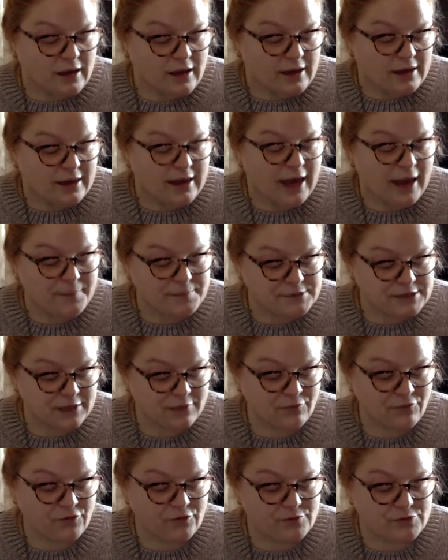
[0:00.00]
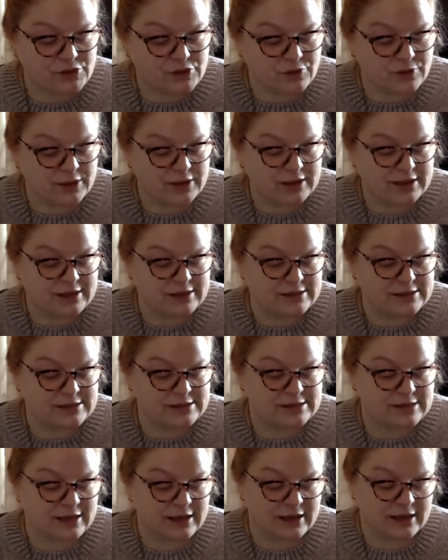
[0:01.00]
kept him from doing
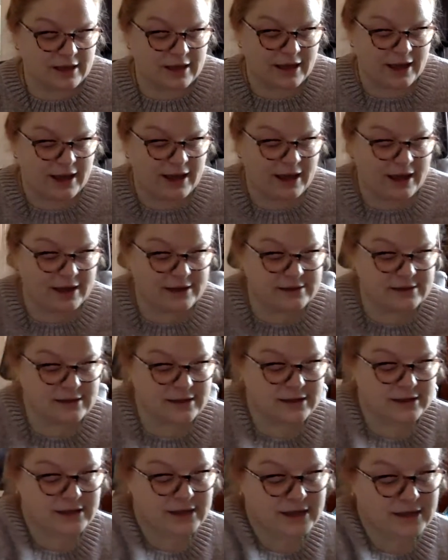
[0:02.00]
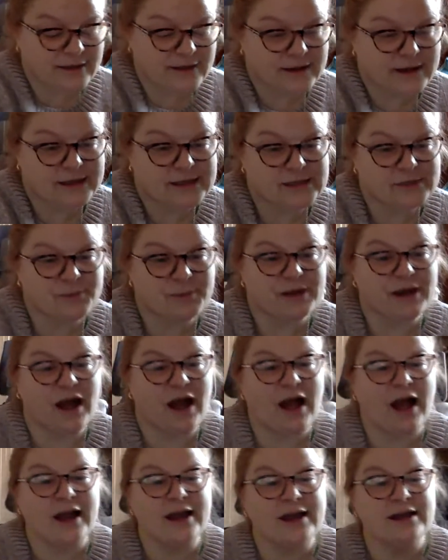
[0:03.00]
this. And the thing that he's been
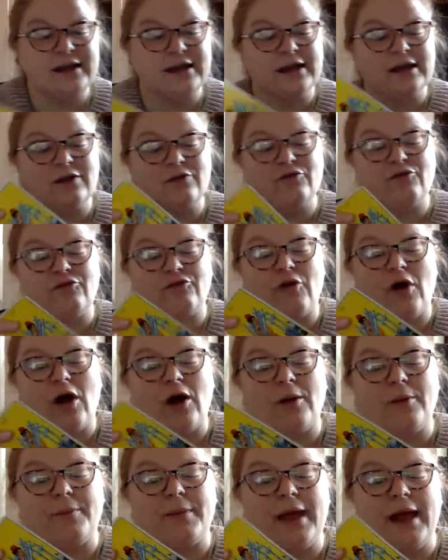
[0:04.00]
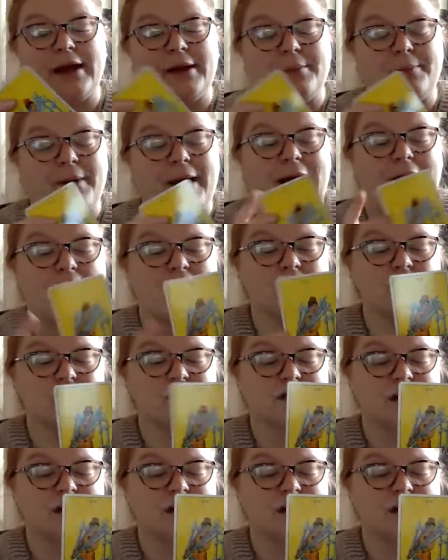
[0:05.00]
hiding from and about